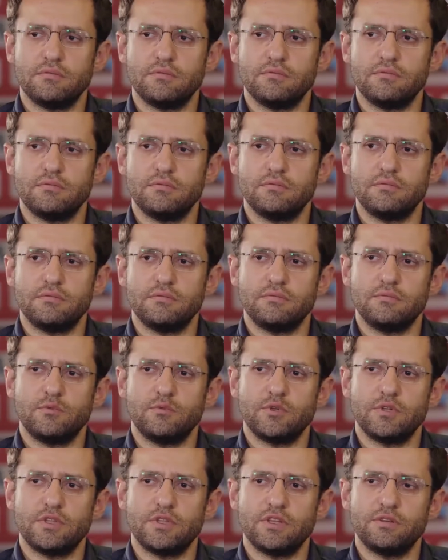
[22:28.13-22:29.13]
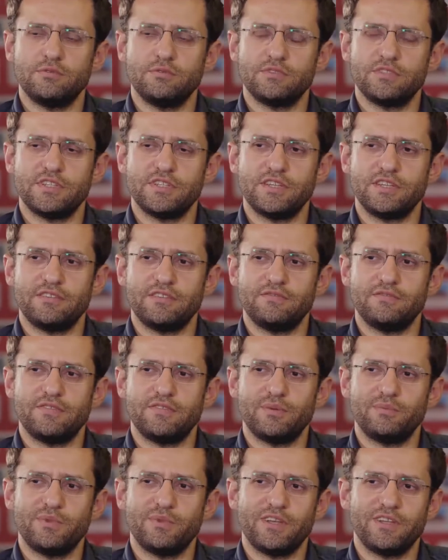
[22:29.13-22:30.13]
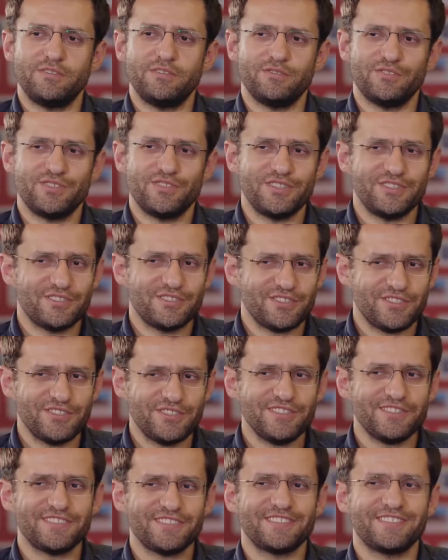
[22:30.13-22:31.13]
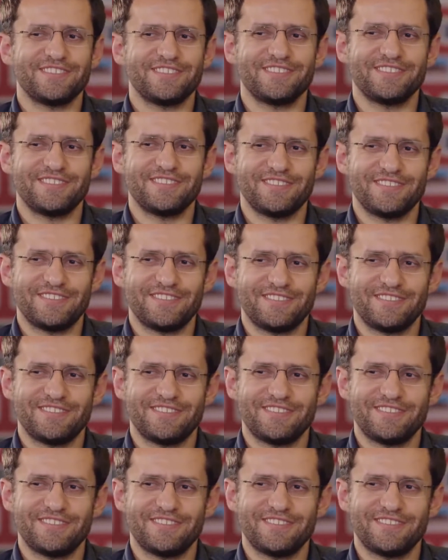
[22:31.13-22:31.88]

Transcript: Well, I would take Fabiano's diligence. Okay.